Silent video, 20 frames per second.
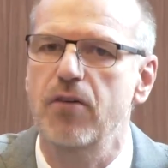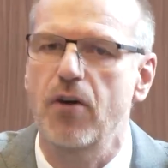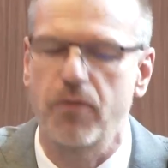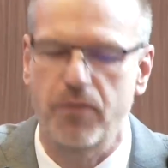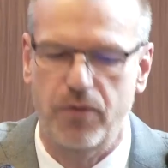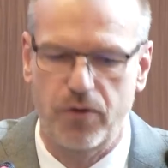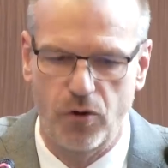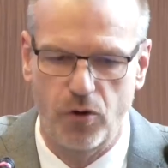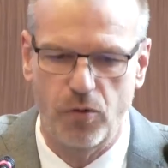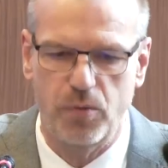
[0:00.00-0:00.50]

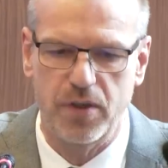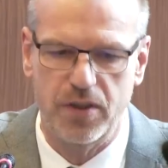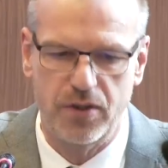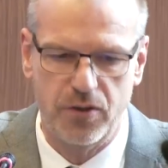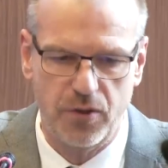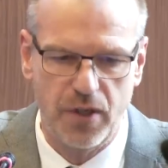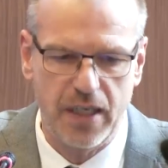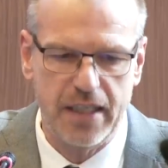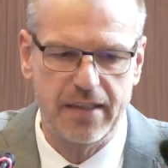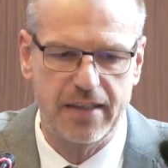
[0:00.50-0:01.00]
of global
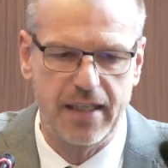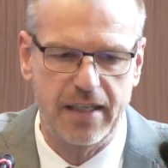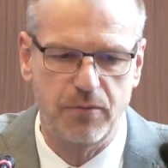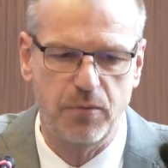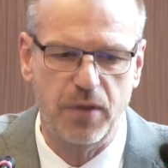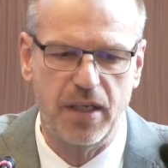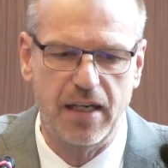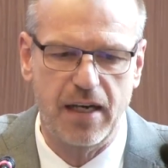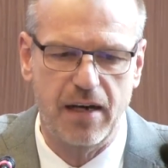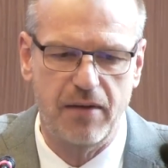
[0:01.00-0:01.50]
trade that
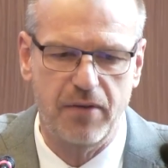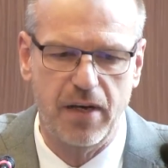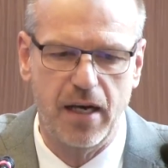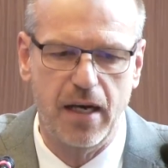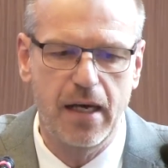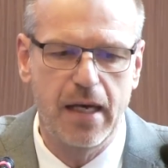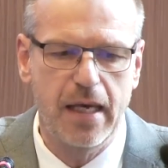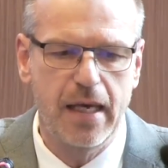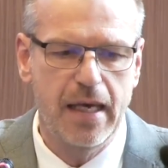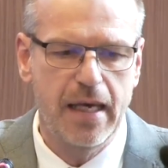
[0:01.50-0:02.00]
we
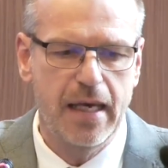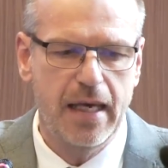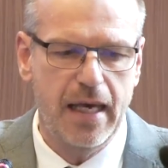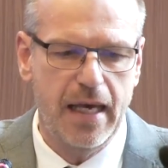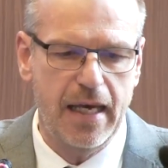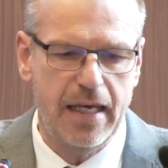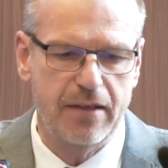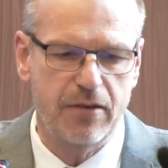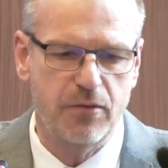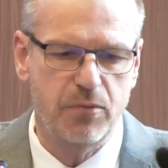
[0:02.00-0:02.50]
cover,
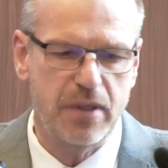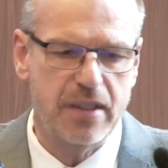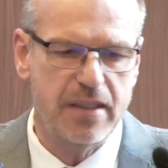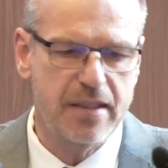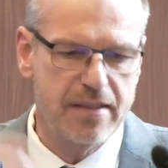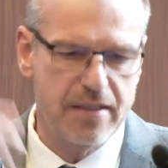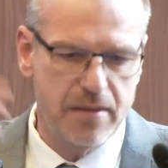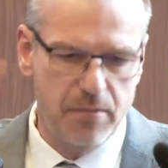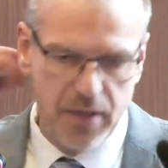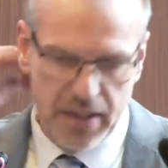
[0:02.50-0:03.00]
and we
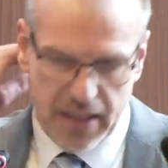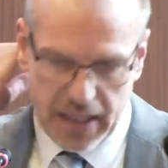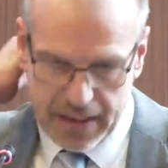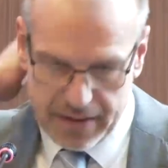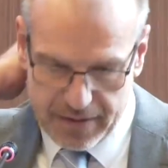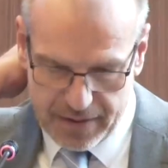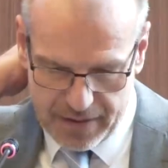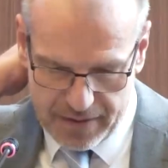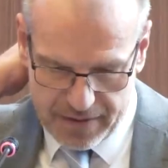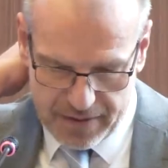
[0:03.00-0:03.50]

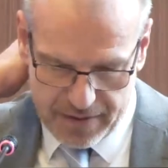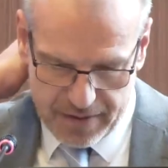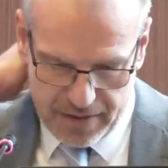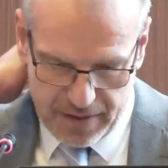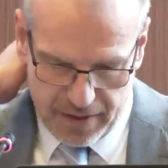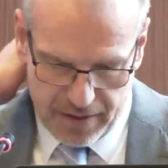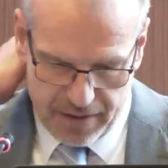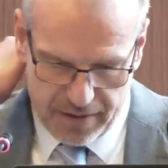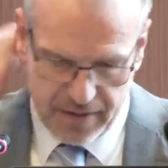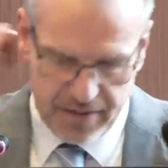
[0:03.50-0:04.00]
disseminate
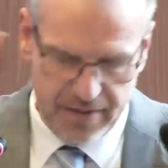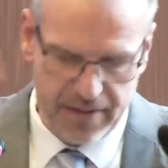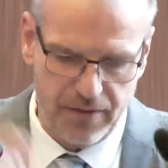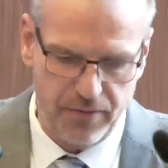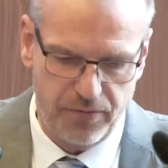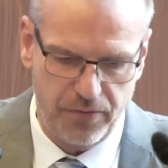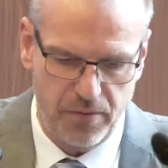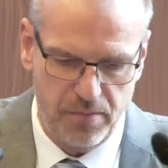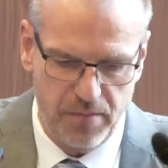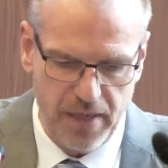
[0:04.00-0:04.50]
this
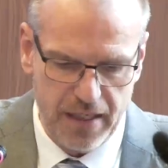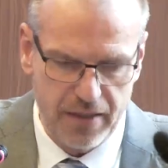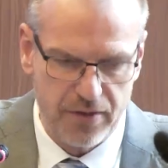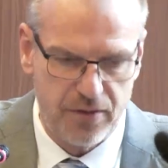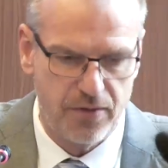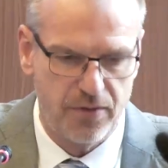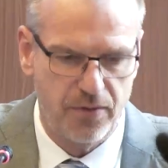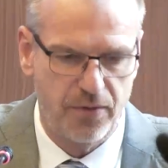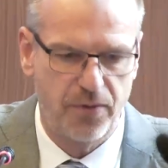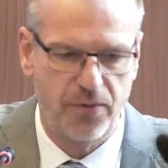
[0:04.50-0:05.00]

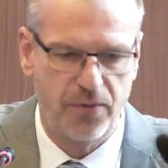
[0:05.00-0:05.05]
information